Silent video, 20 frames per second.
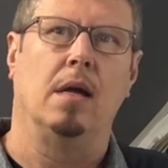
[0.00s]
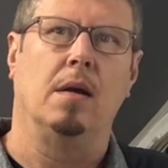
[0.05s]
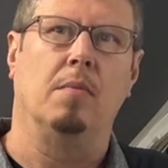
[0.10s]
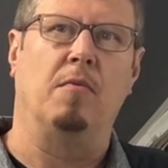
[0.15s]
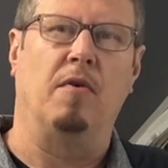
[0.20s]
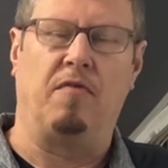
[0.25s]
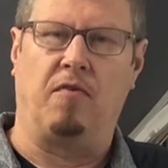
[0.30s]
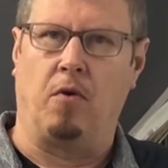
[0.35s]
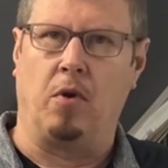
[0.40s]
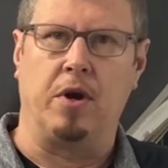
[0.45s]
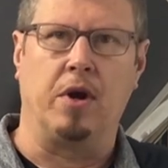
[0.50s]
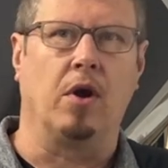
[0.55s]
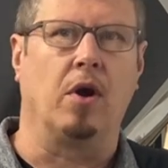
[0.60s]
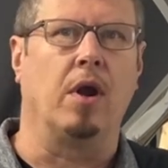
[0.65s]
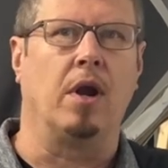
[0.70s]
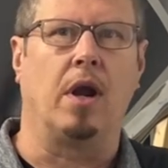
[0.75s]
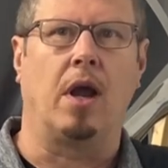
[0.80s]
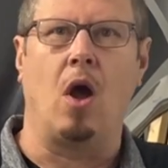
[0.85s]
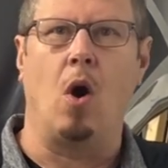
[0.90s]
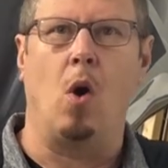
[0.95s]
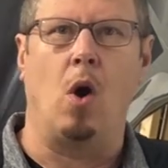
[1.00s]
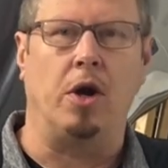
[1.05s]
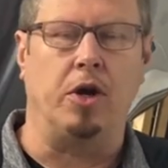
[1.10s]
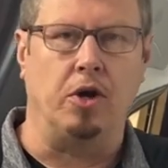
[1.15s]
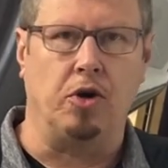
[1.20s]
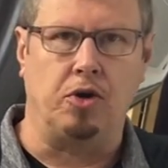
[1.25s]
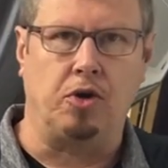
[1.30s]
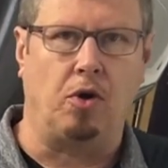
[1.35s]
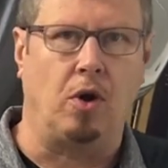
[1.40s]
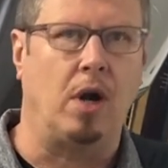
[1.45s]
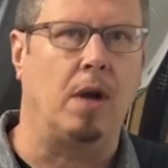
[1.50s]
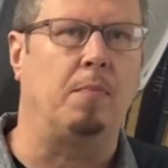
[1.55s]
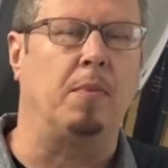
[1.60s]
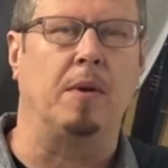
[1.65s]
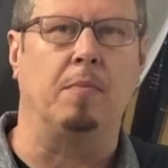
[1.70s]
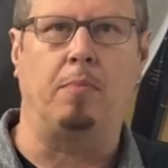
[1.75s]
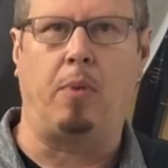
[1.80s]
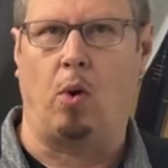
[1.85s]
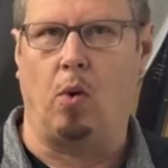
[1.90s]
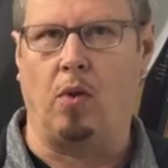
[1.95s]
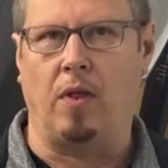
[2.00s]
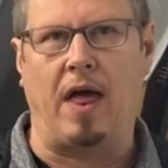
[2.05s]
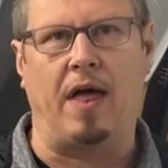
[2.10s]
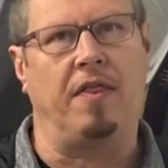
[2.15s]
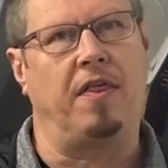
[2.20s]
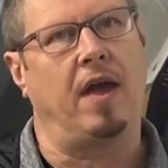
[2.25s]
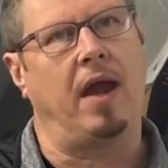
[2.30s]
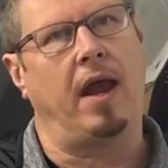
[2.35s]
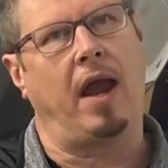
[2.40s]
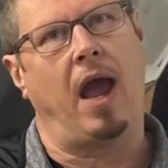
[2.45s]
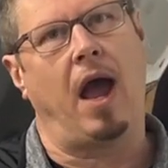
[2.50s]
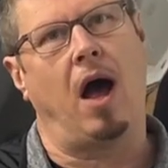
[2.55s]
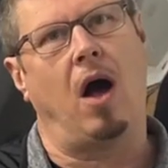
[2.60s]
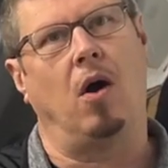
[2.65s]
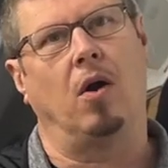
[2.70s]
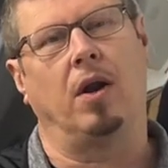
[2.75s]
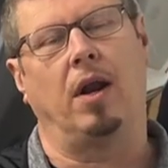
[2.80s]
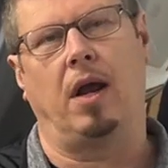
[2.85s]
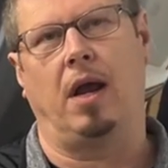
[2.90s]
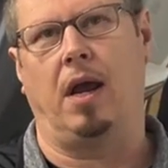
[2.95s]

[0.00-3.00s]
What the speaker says: before you're going to go on your trip and pull that thing out